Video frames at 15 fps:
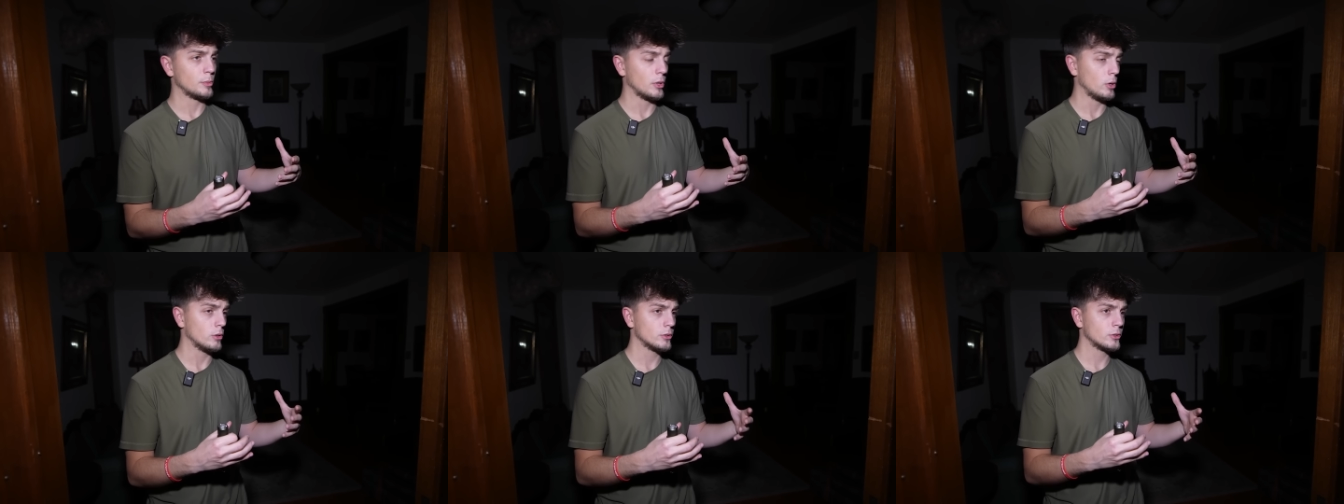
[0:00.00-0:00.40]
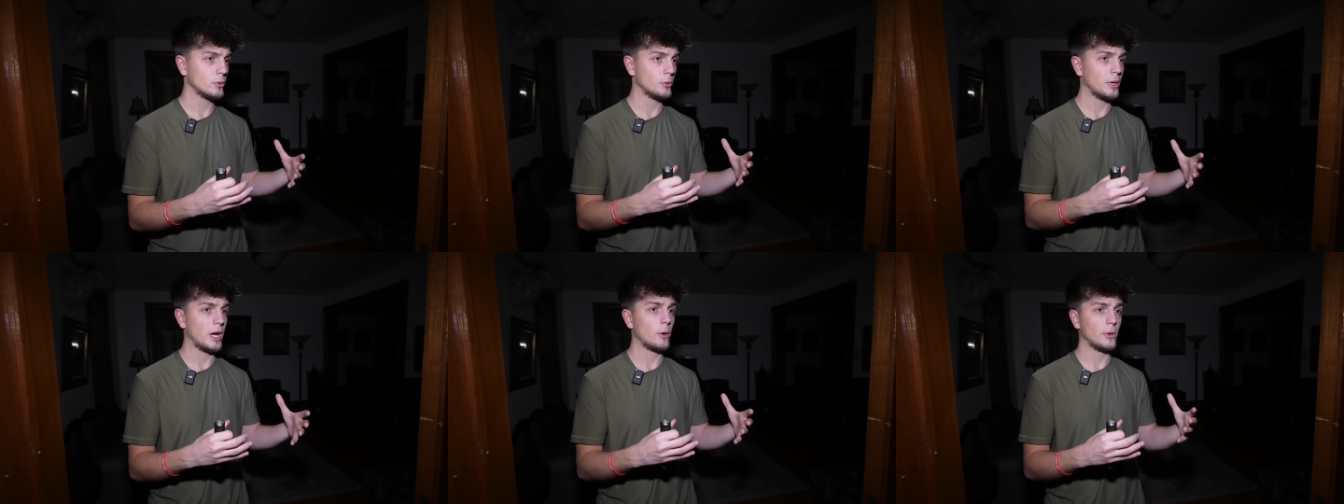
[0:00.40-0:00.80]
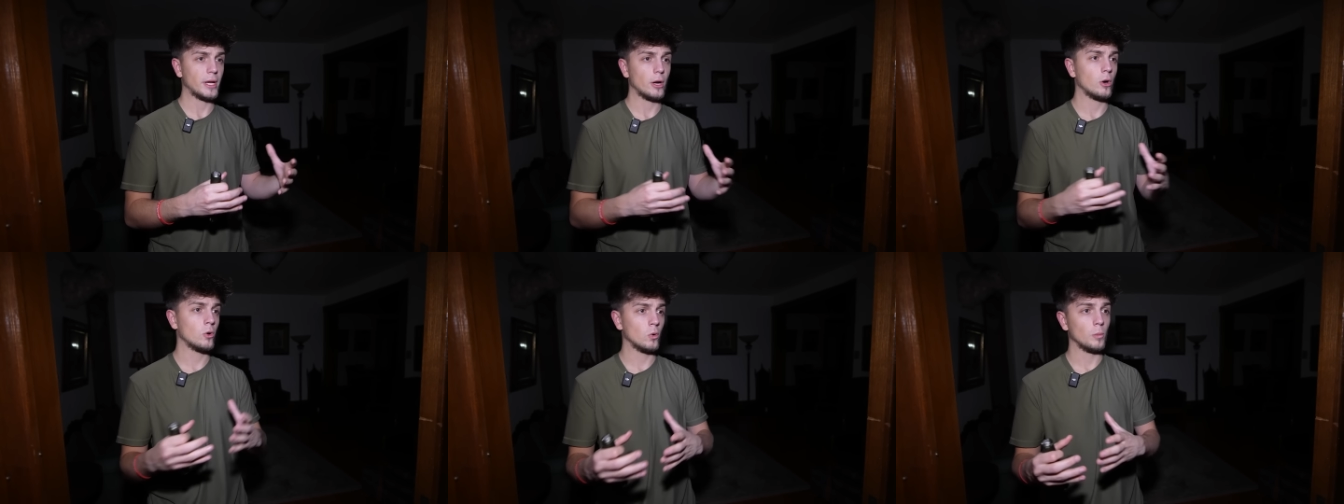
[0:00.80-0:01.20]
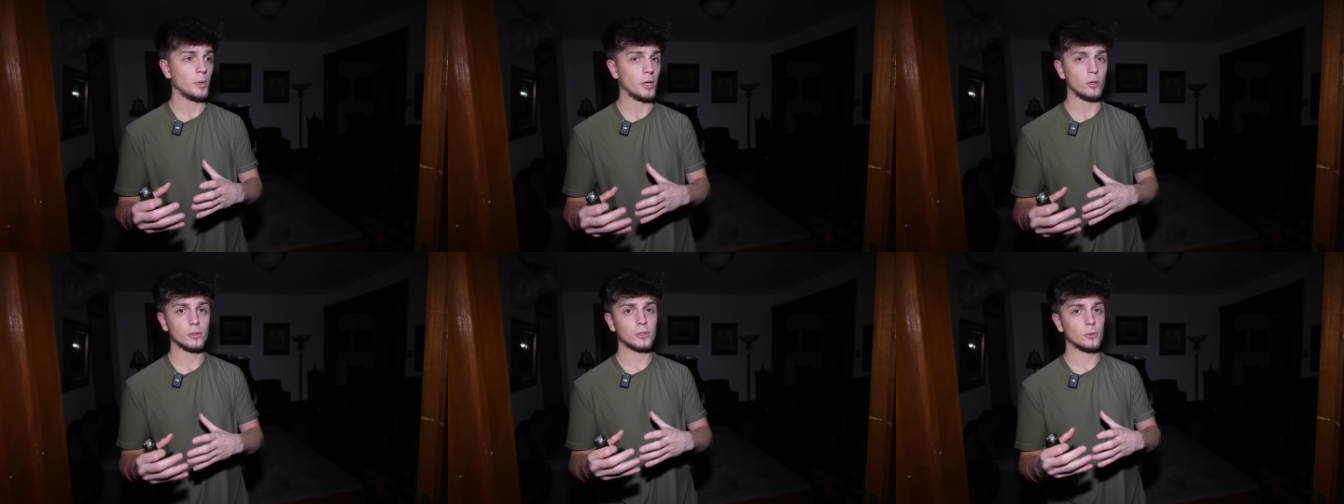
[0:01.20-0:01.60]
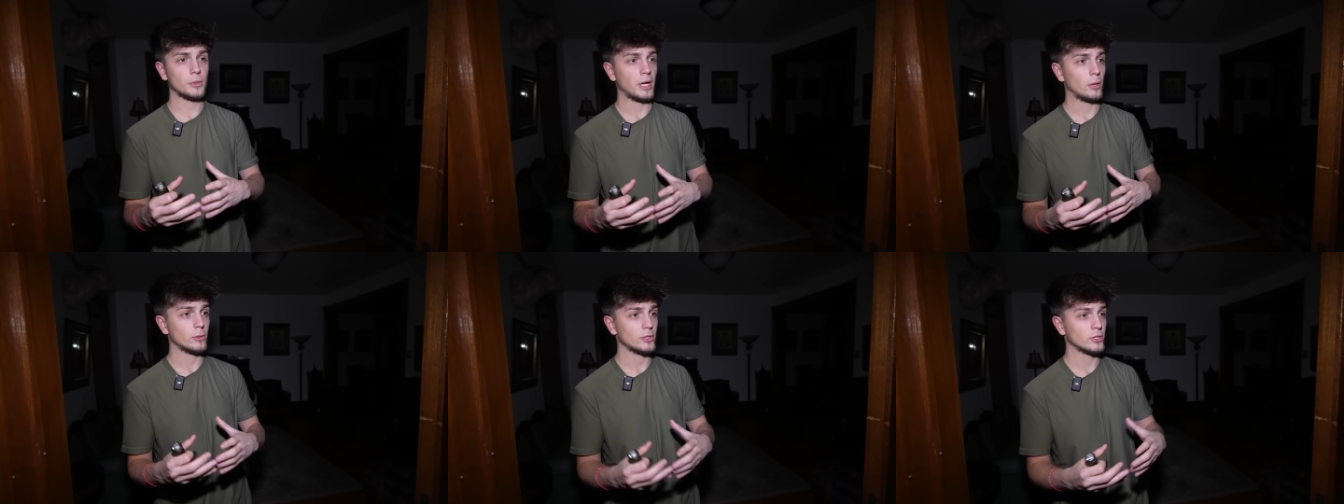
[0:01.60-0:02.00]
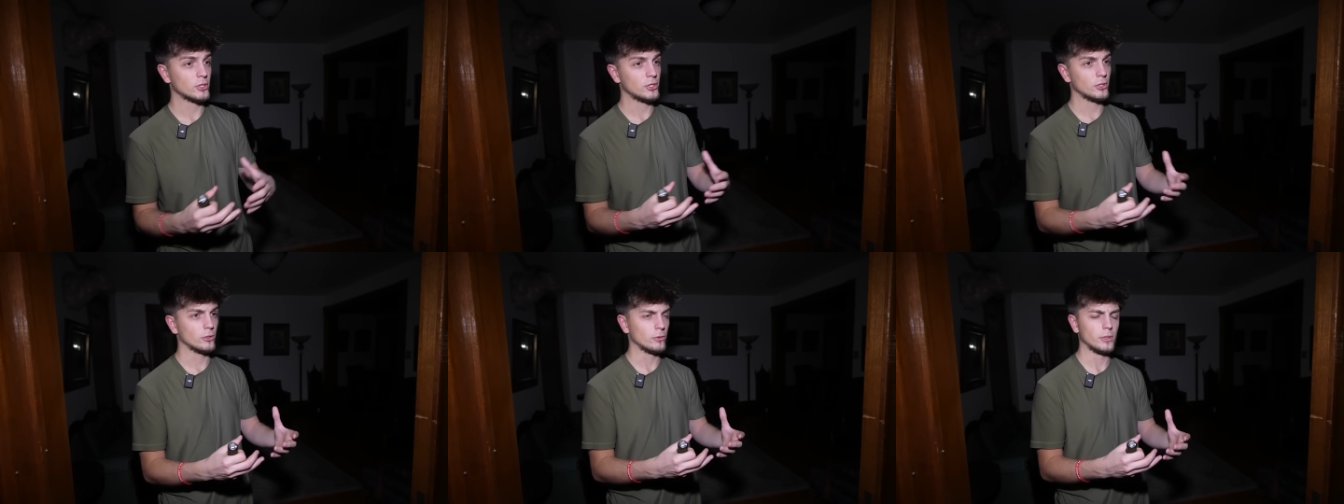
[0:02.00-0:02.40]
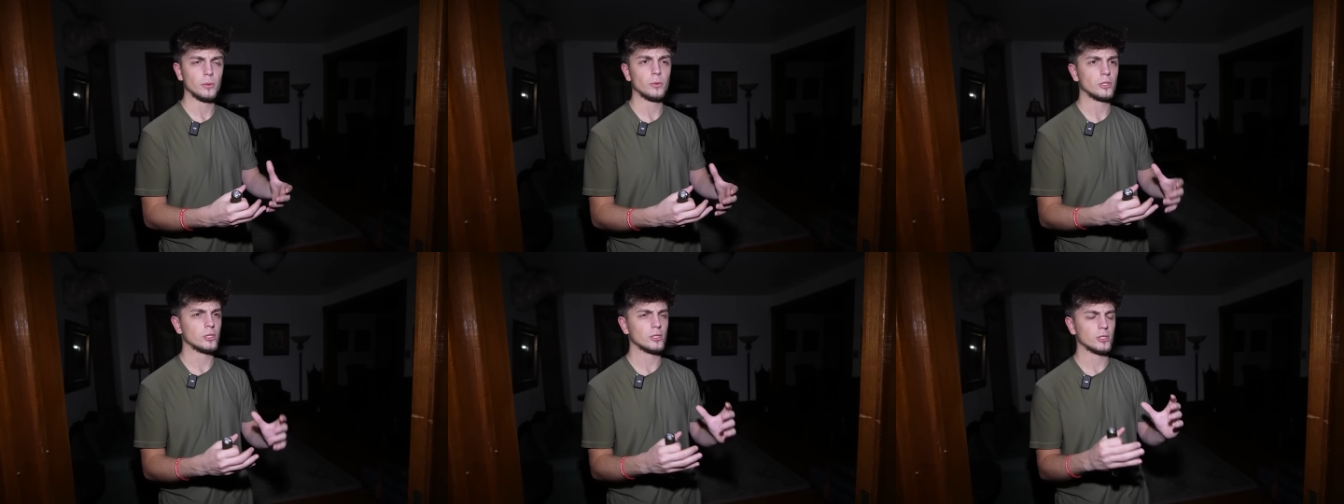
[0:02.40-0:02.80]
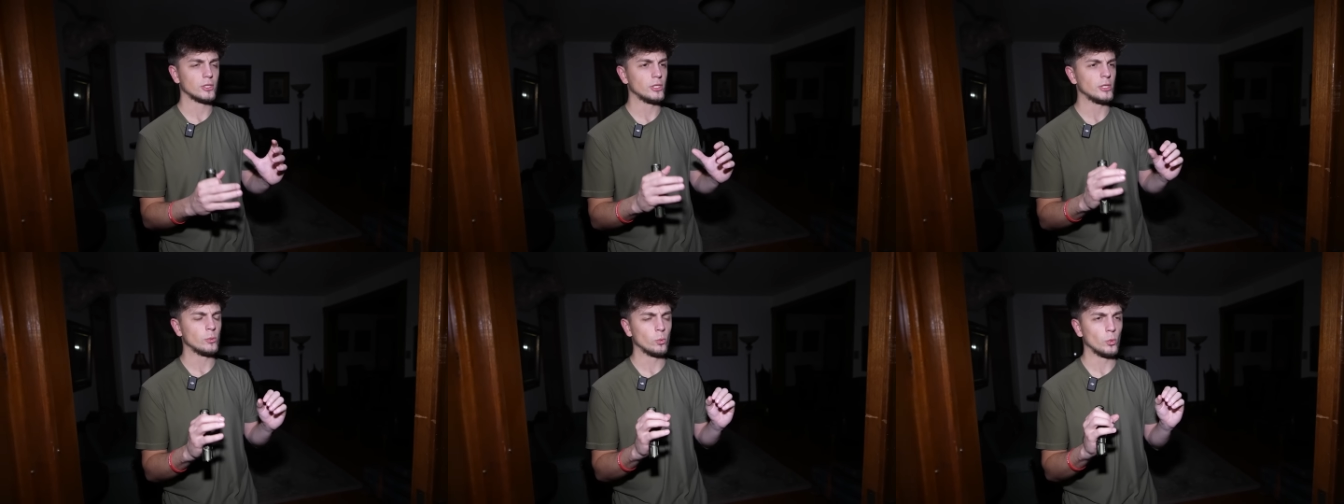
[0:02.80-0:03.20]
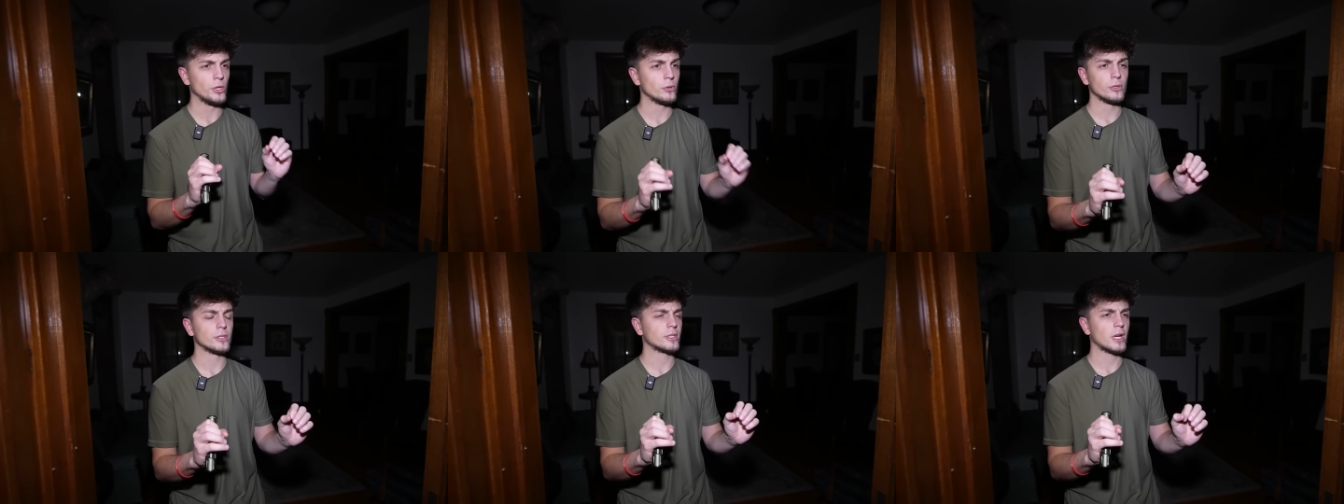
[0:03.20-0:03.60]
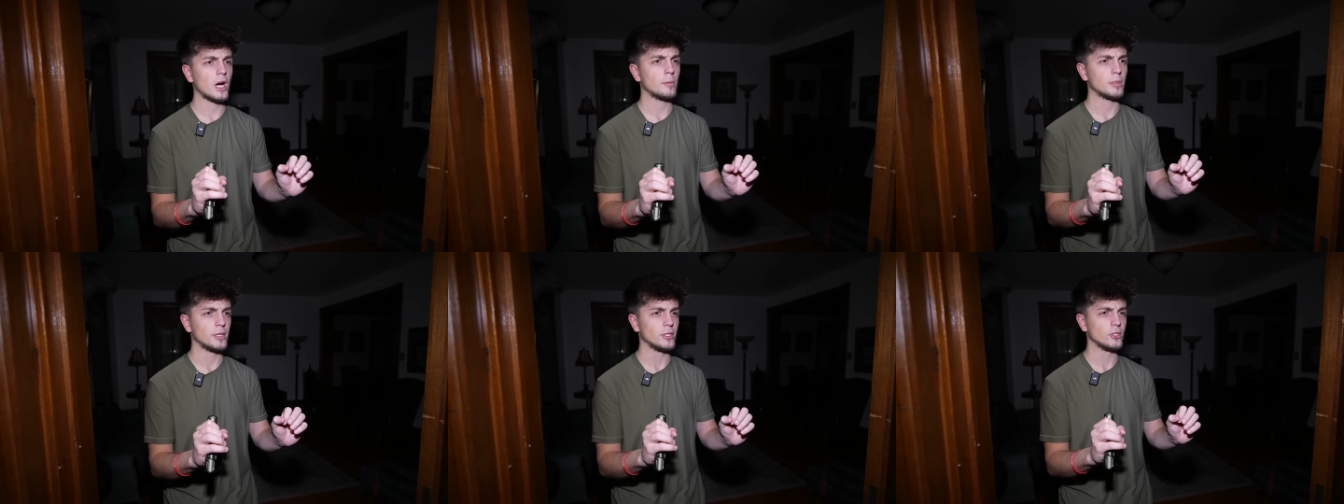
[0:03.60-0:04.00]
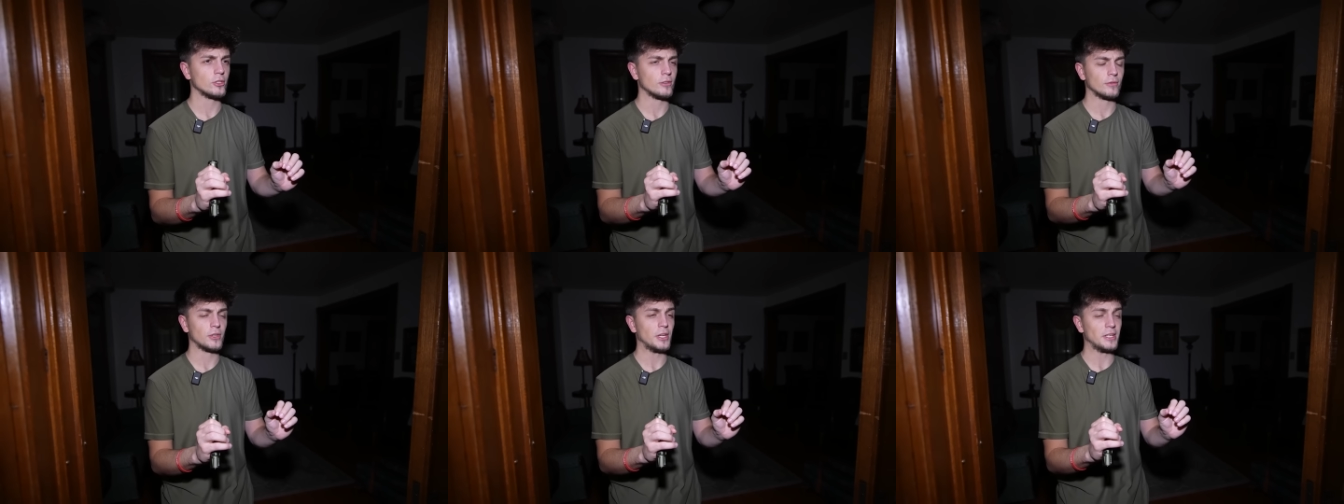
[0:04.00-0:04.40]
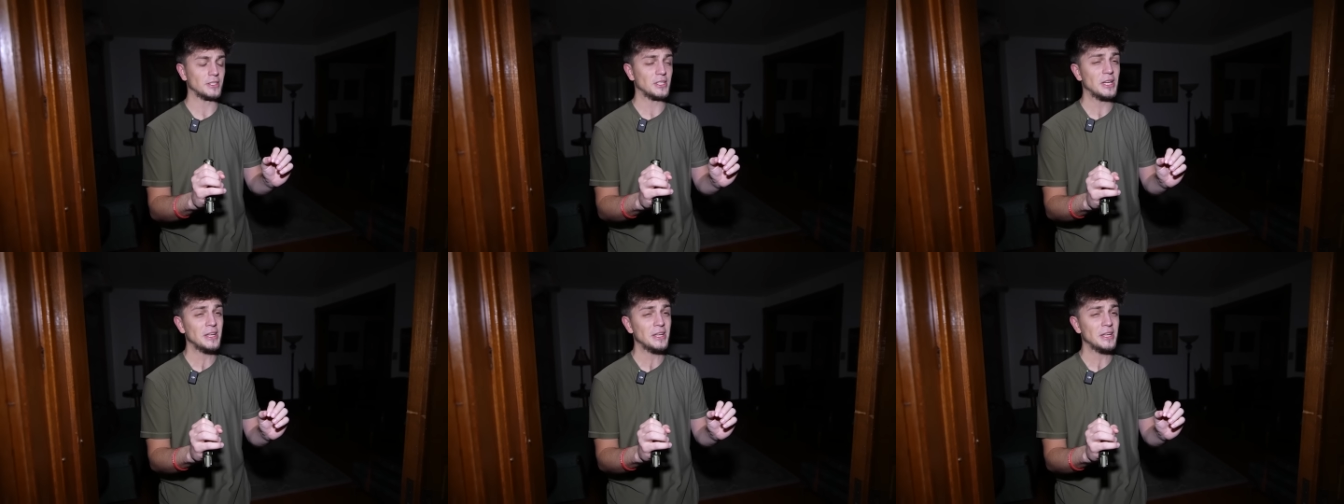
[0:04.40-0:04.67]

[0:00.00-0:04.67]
but also now a home and also now a distillery, which is the weirdest combination of things.